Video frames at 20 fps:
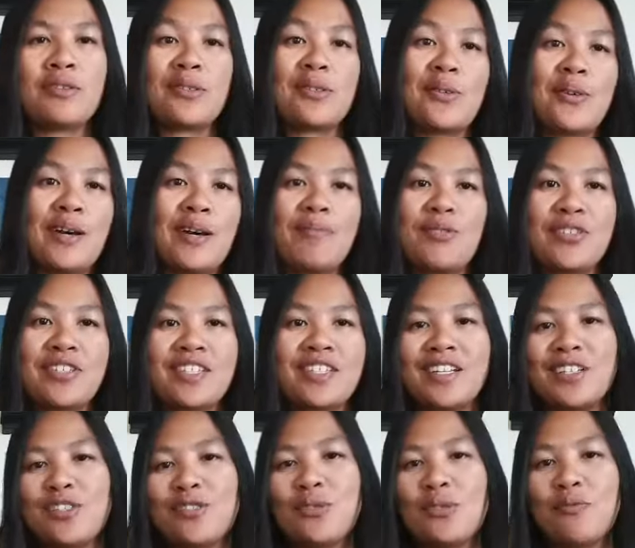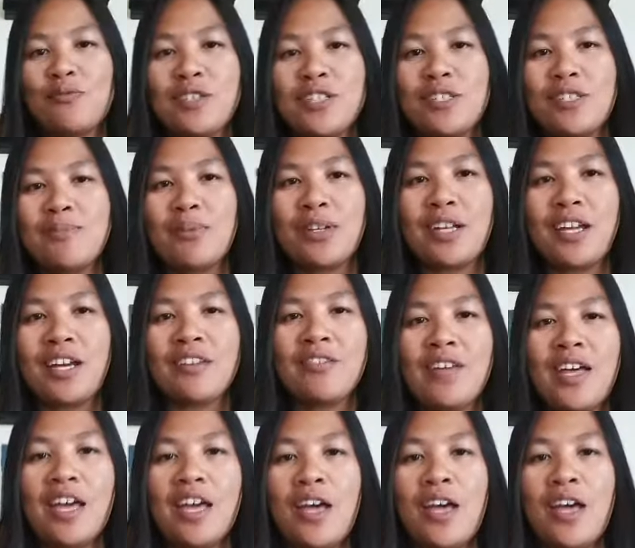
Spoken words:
So I'm just gonna do a Facebook Live.